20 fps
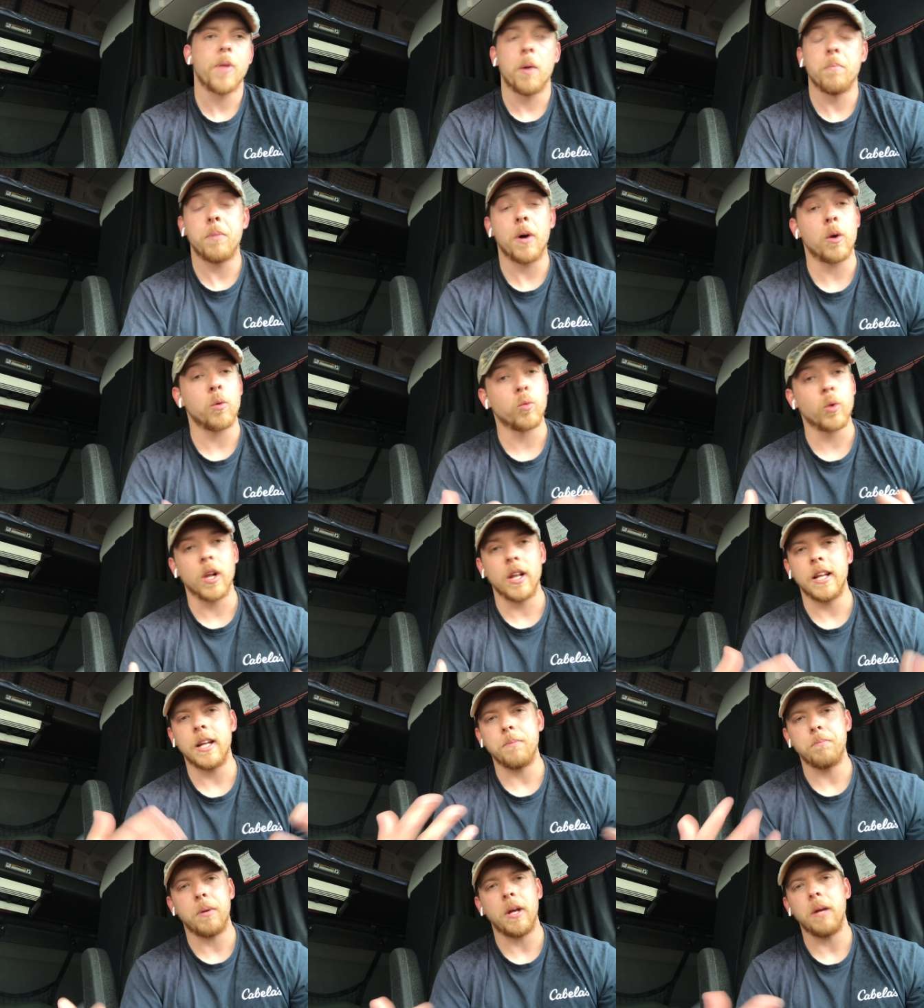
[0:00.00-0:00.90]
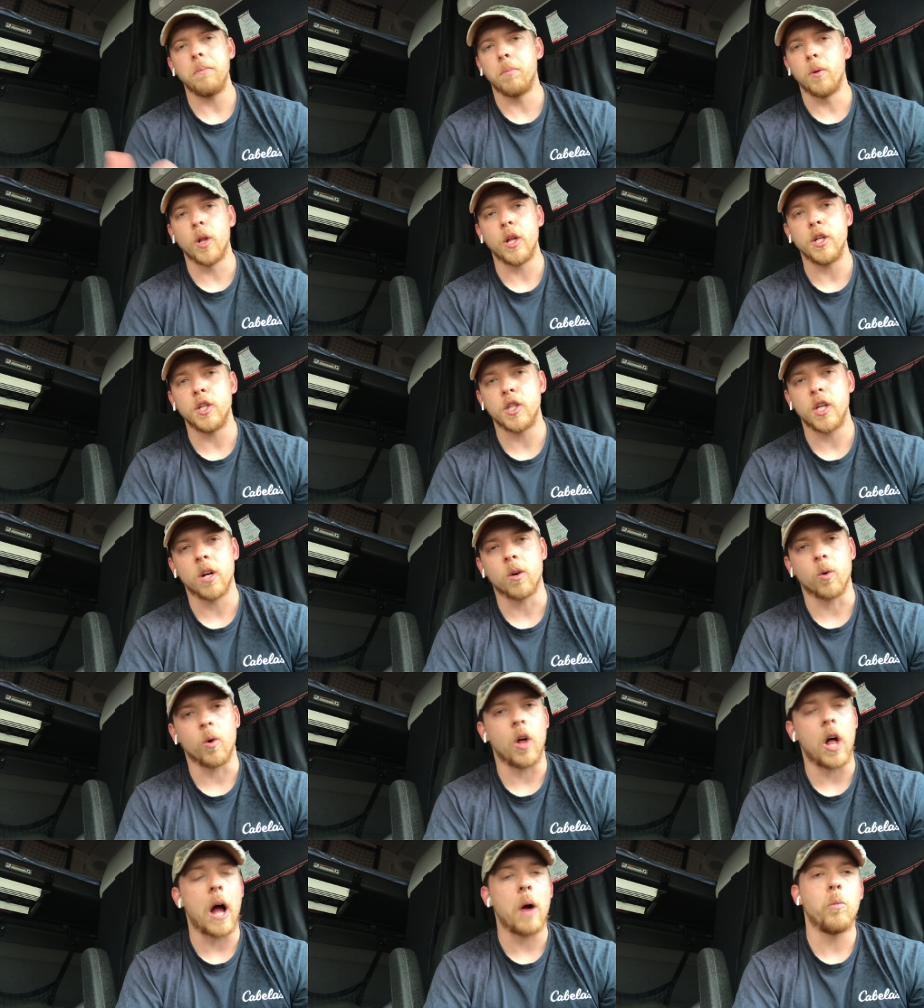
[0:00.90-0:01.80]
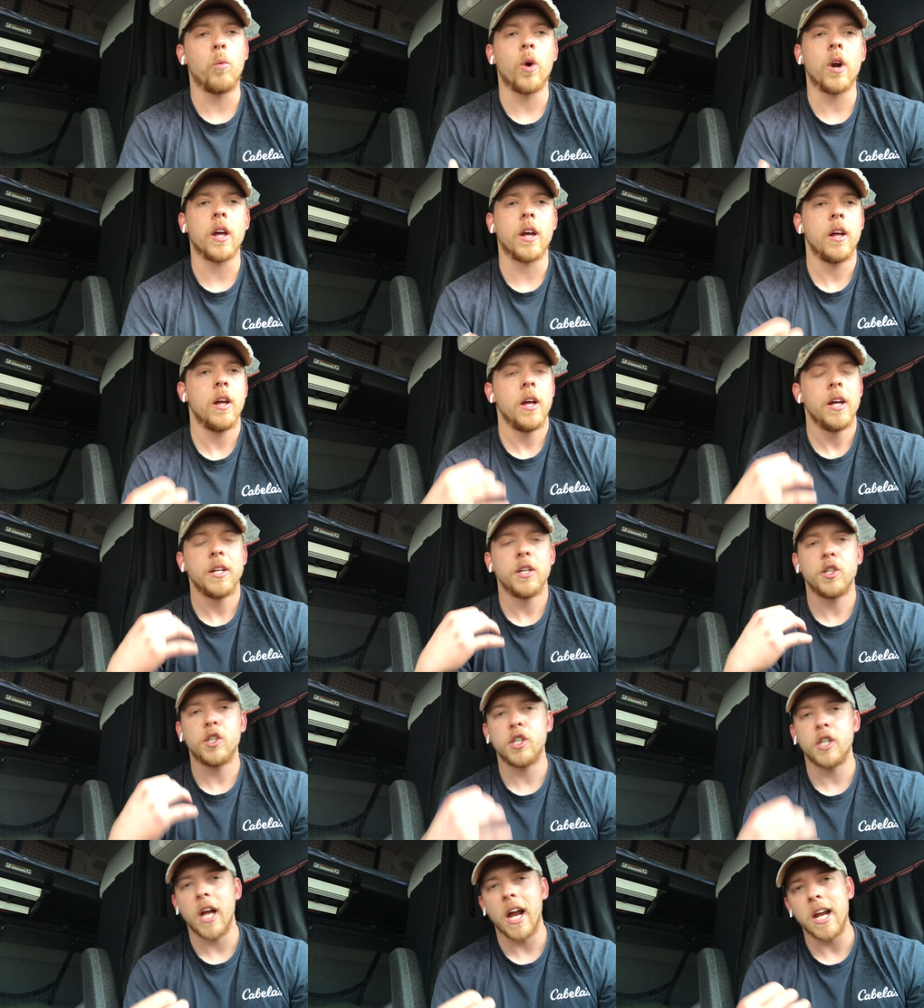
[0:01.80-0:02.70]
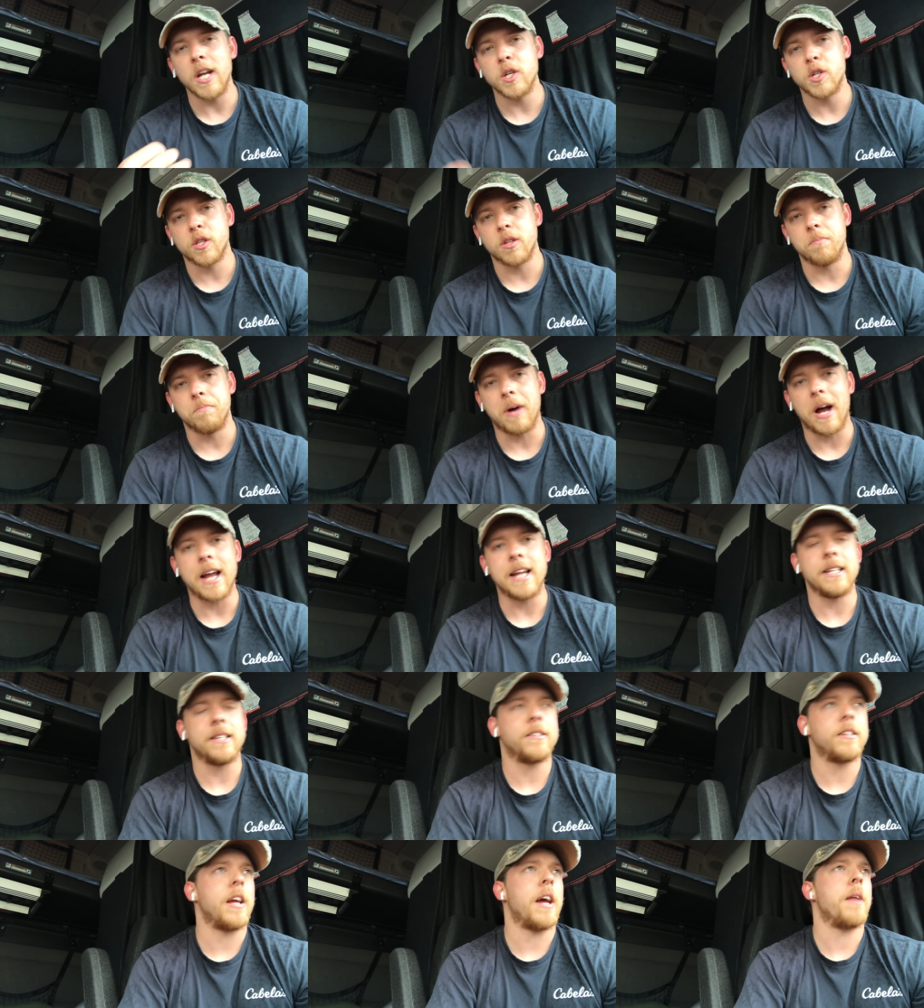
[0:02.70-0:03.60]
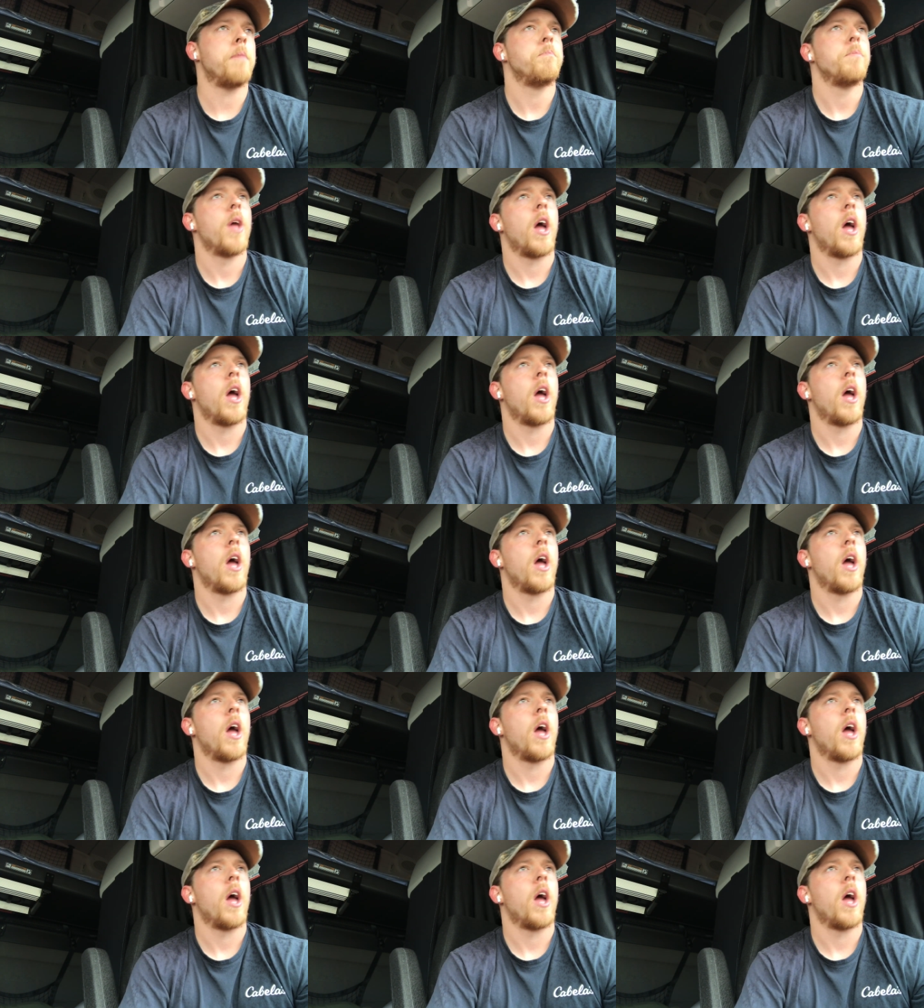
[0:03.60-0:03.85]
but really people in general. I want to change the mindset.